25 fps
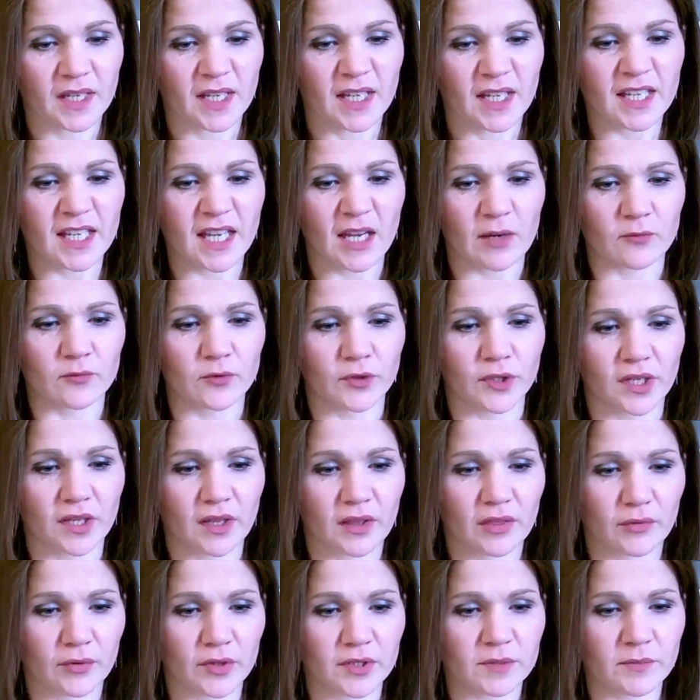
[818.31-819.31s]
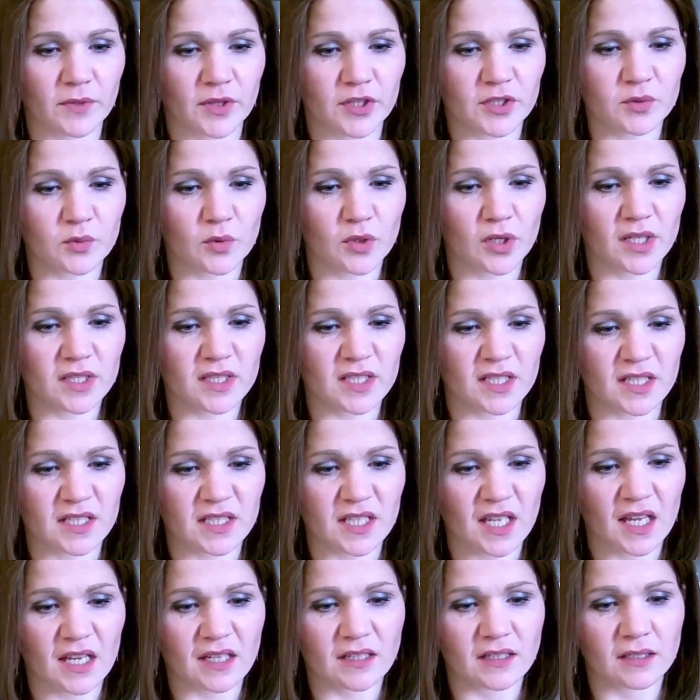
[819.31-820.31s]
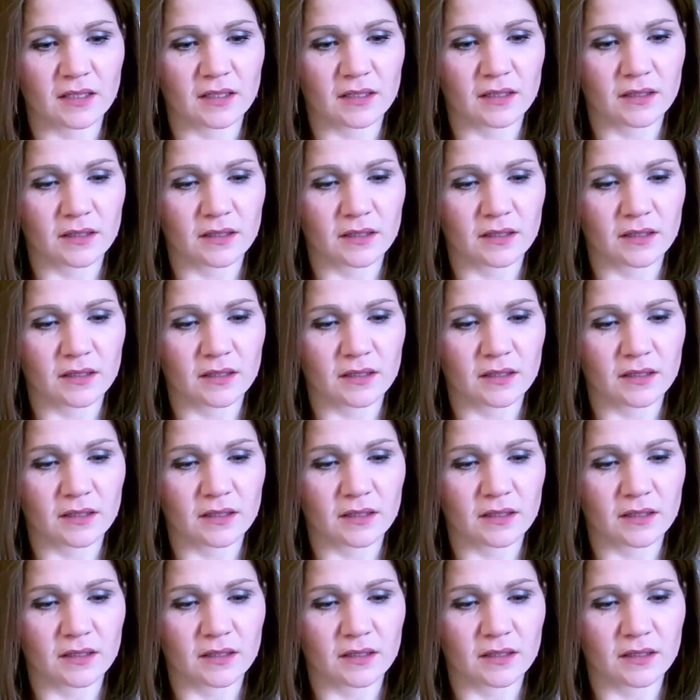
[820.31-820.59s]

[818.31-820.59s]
He kept running through his mother's words in his head.